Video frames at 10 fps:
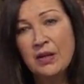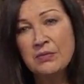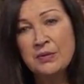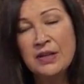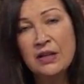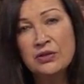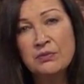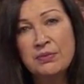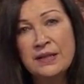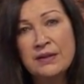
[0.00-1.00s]
maybe I
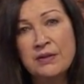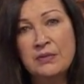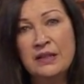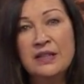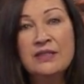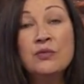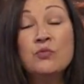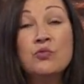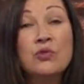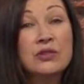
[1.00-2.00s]
could bathe him in,
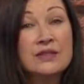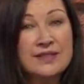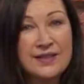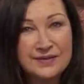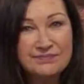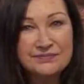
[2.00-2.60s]
even water.